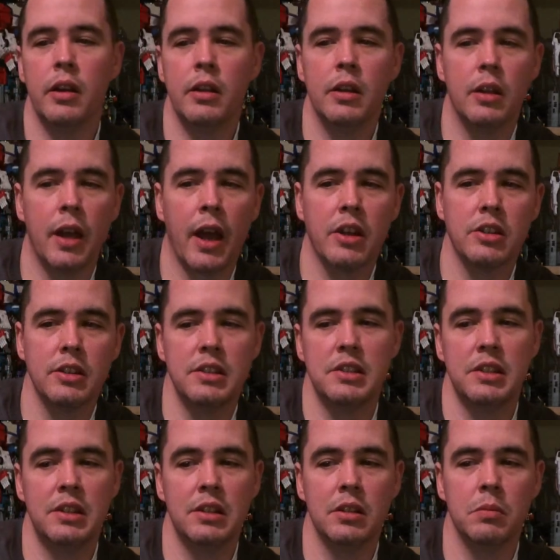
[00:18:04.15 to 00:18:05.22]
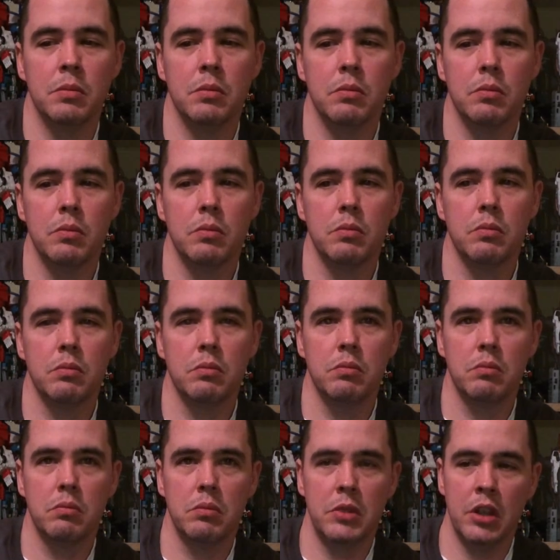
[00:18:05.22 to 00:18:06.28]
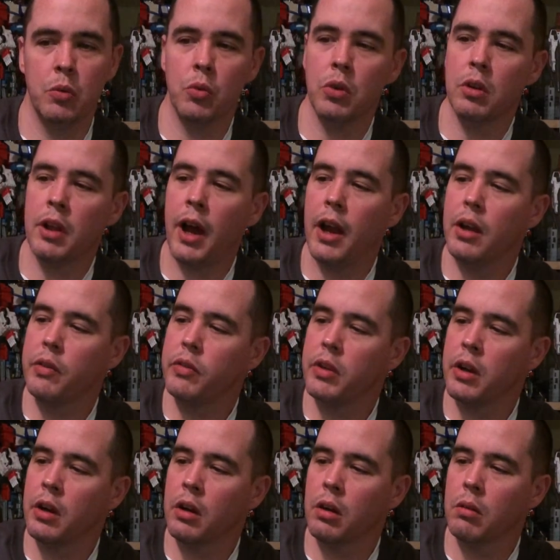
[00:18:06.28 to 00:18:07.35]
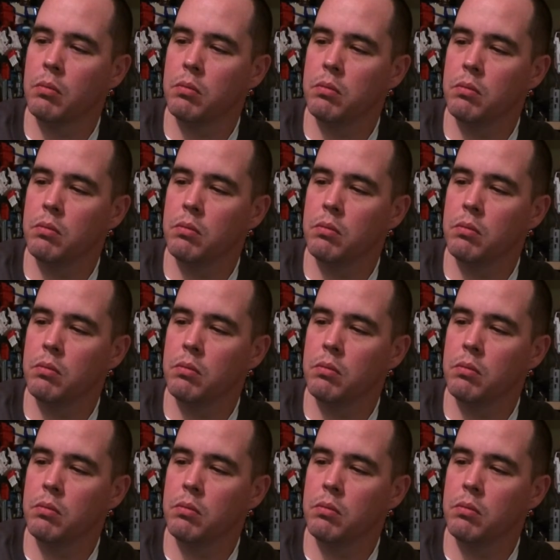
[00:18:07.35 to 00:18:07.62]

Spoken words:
and then actually seeing them in real life. They're